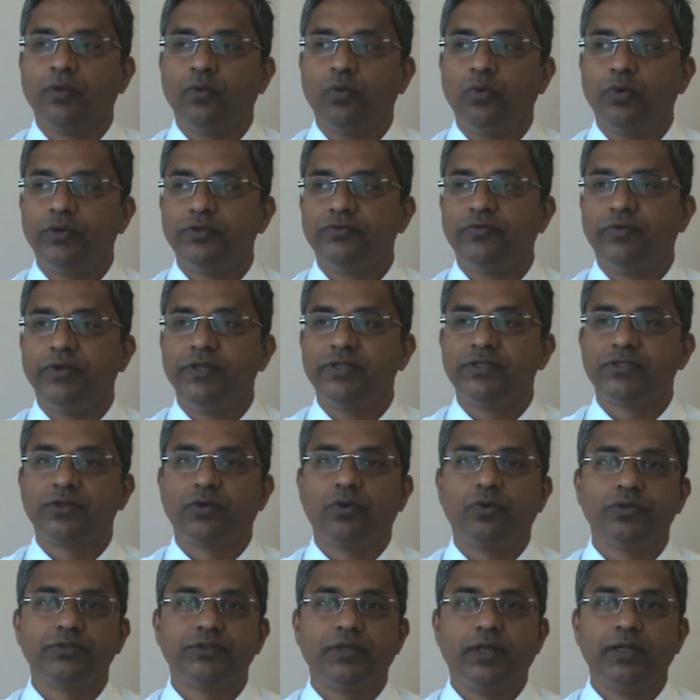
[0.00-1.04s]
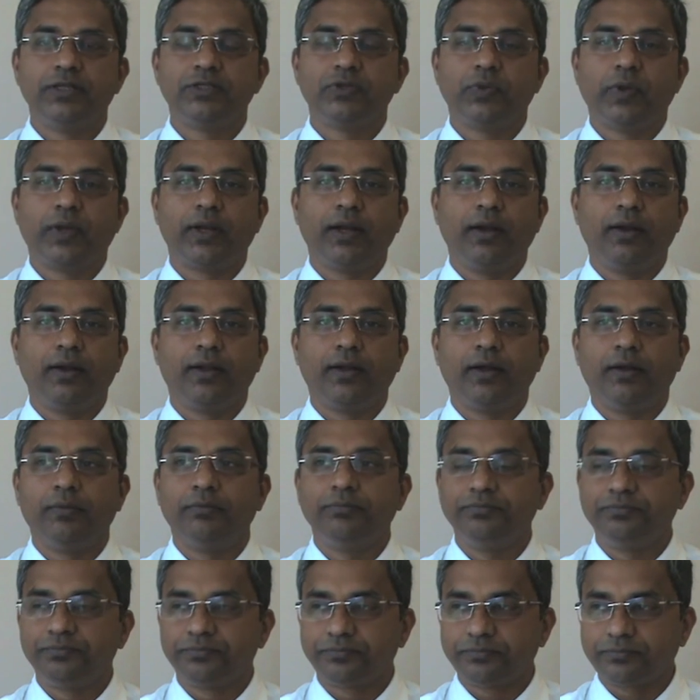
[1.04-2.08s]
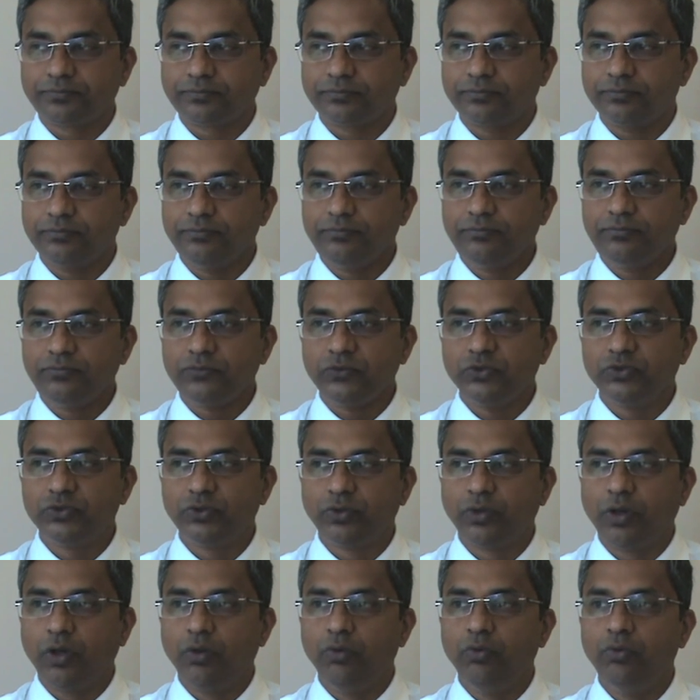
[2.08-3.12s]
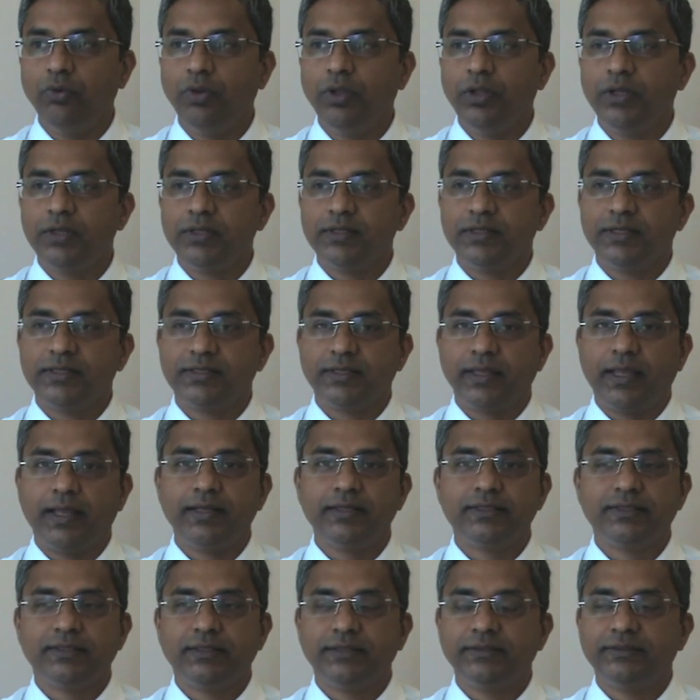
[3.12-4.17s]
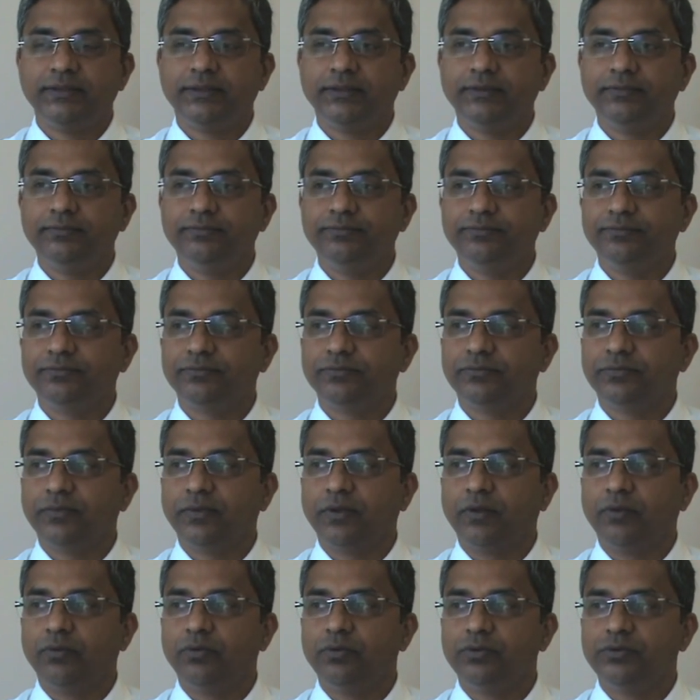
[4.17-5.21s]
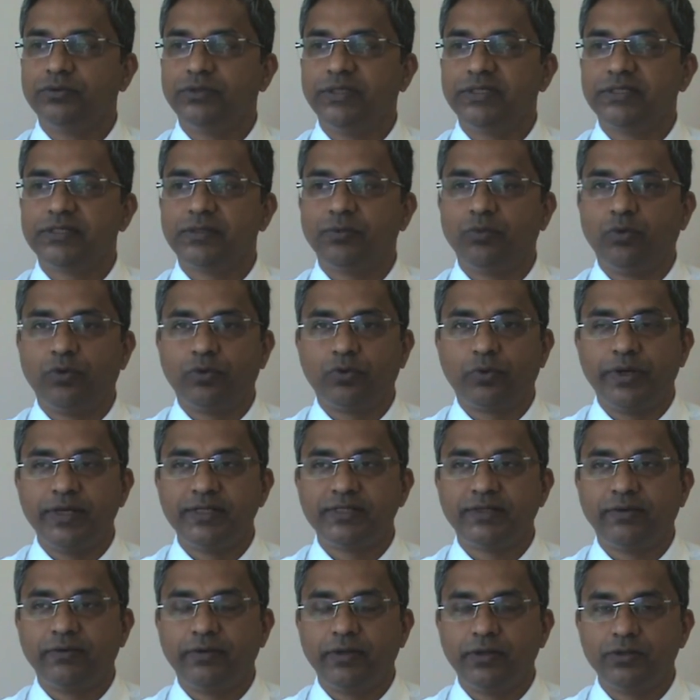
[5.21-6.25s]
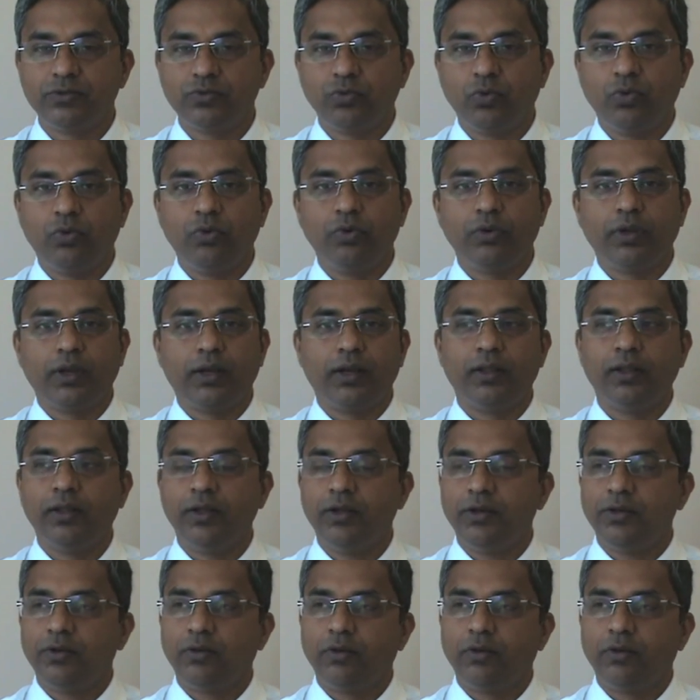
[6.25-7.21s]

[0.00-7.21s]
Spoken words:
who had finished course elsewhere and come. So now there's a young surgeon who just about 27 years old and a